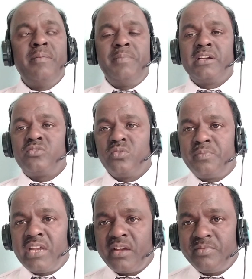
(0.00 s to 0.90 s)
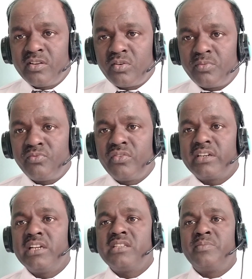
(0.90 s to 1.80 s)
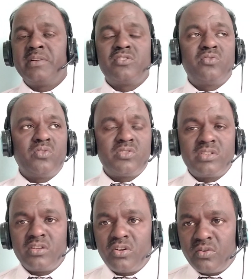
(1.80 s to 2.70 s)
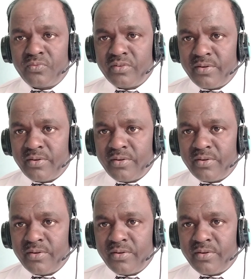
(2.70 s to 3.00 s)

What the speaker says: make sure behavior of workers, make sure of